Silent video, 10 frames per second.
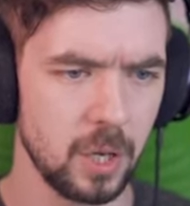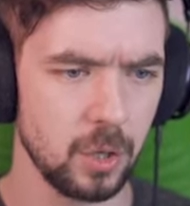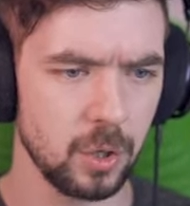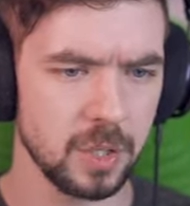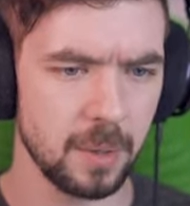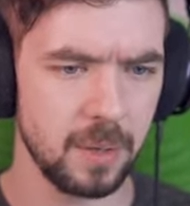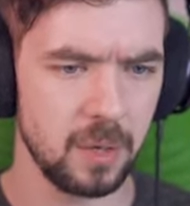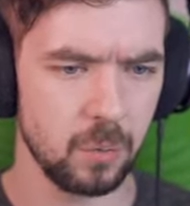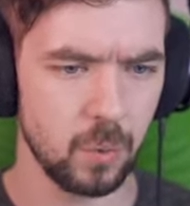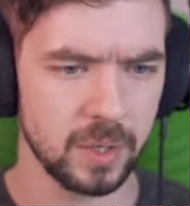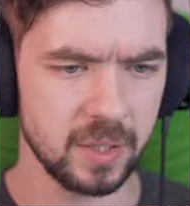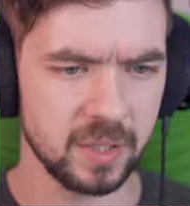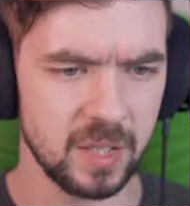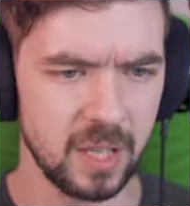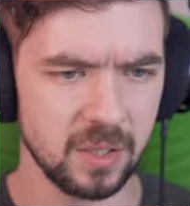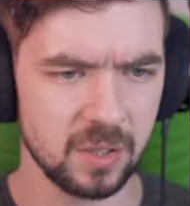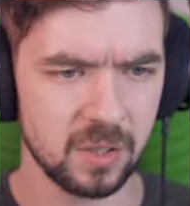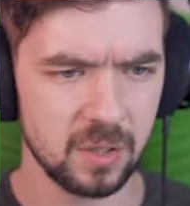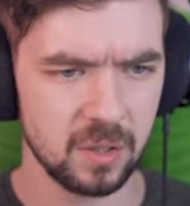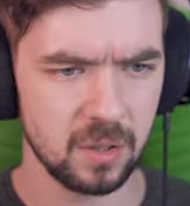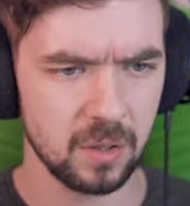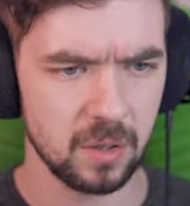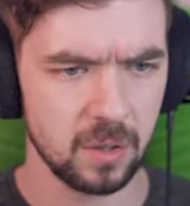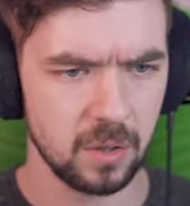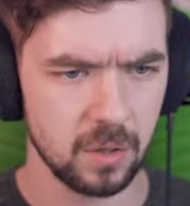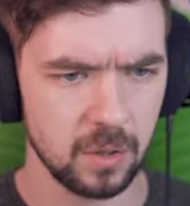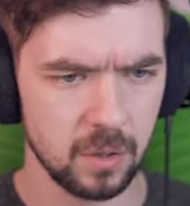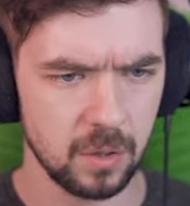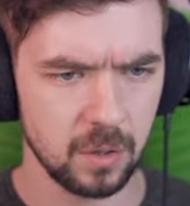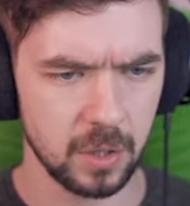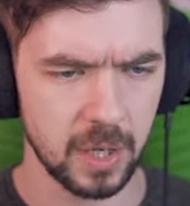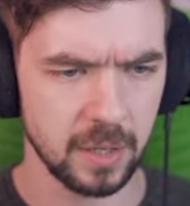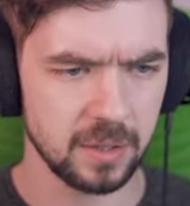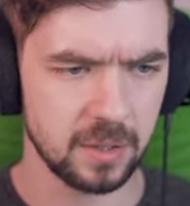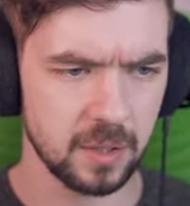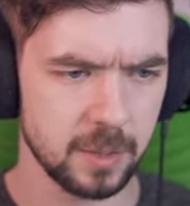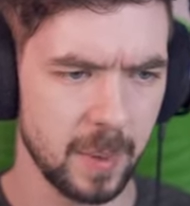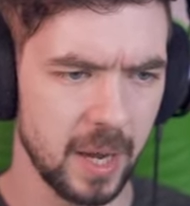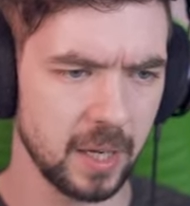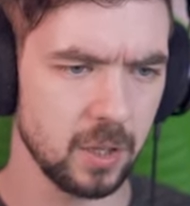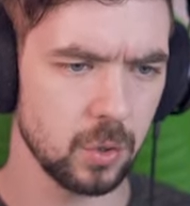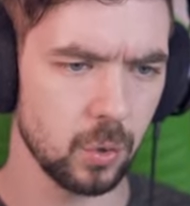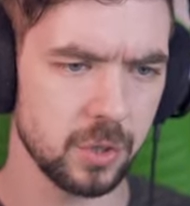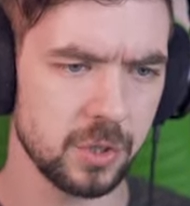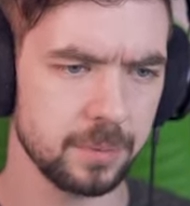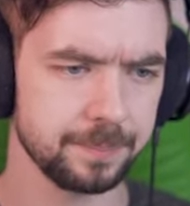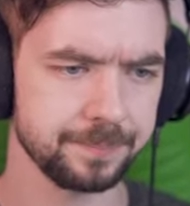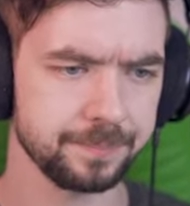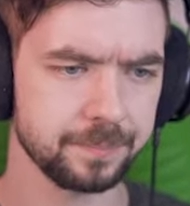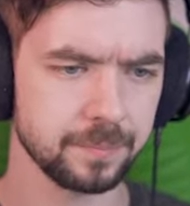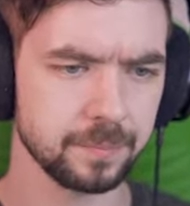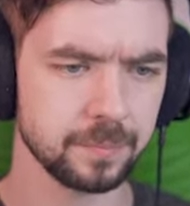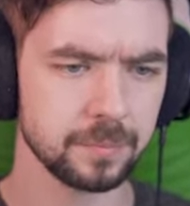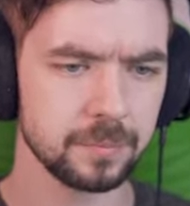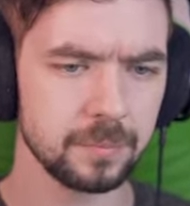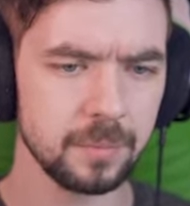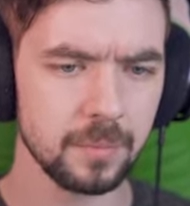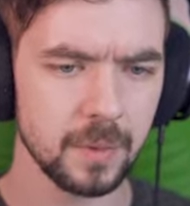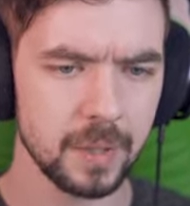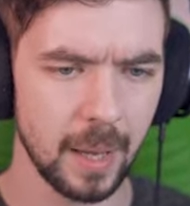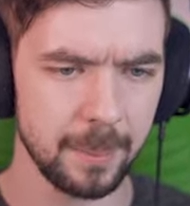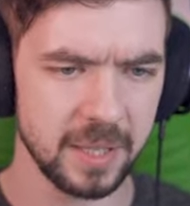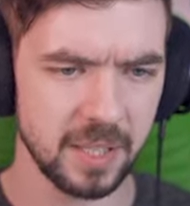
are you gonna tell me what this thing is? Okay, it's- it's back indoors. That makes